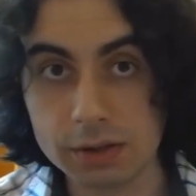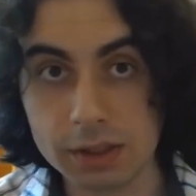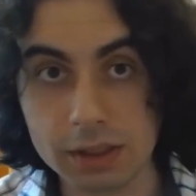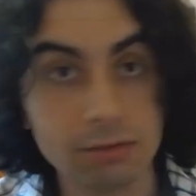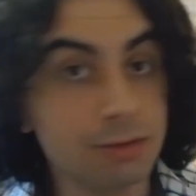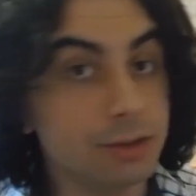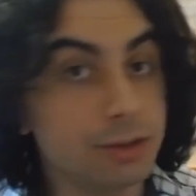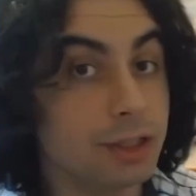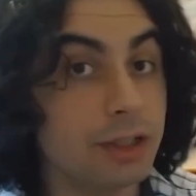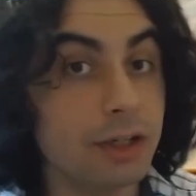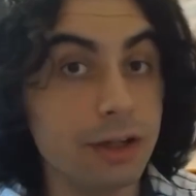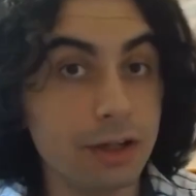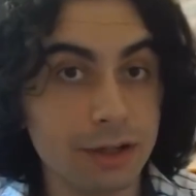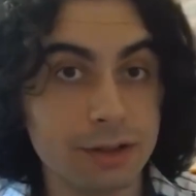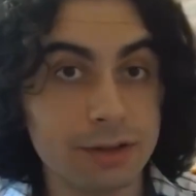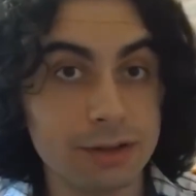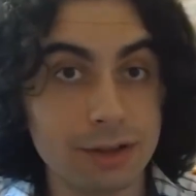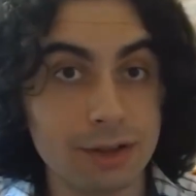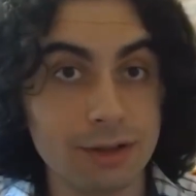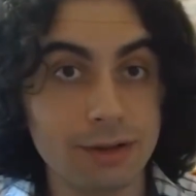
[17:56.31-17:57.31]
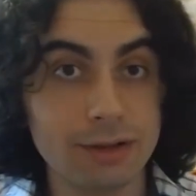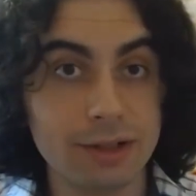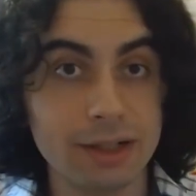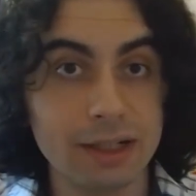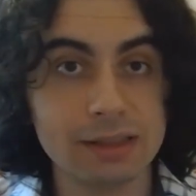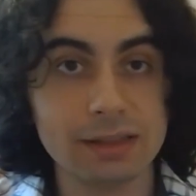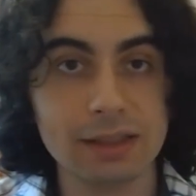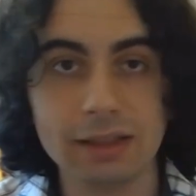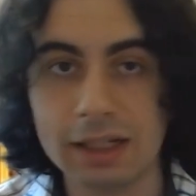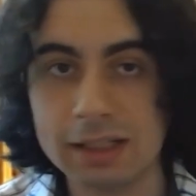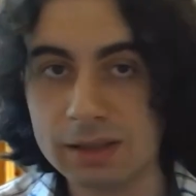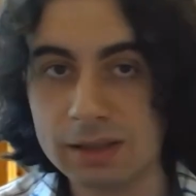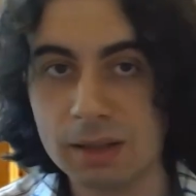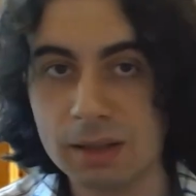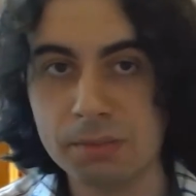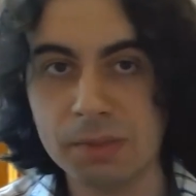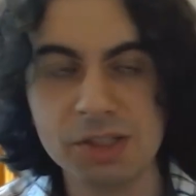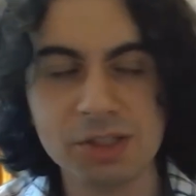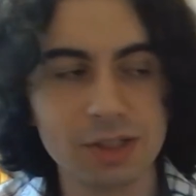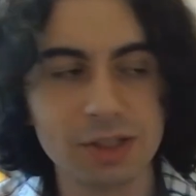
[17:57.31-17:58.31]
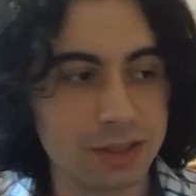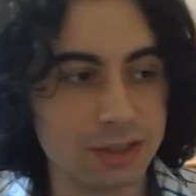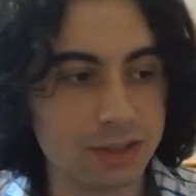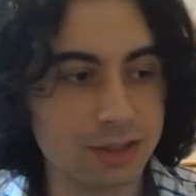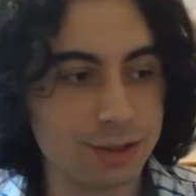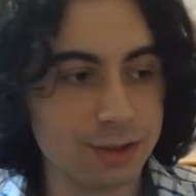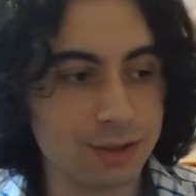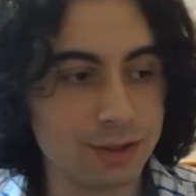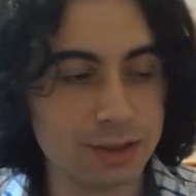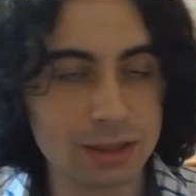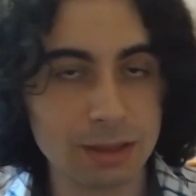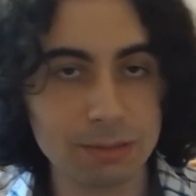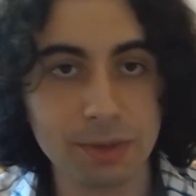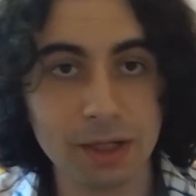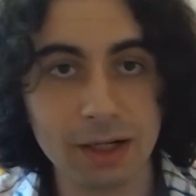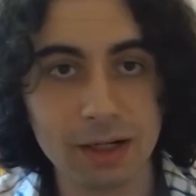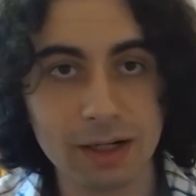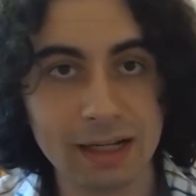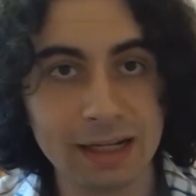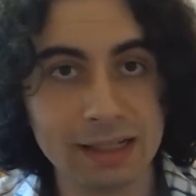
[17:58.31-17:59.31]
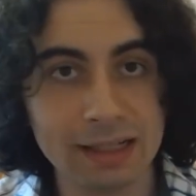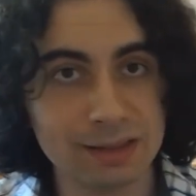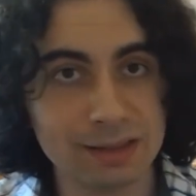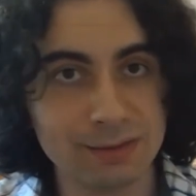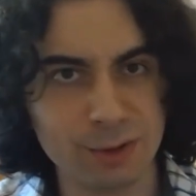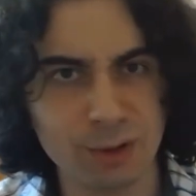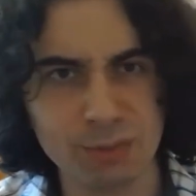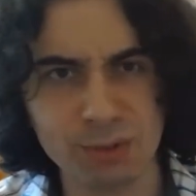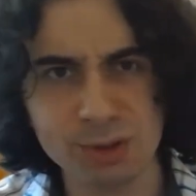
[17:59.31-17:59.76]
They really learned their lesson. As I mentioned, the Assyrian Empire lasted for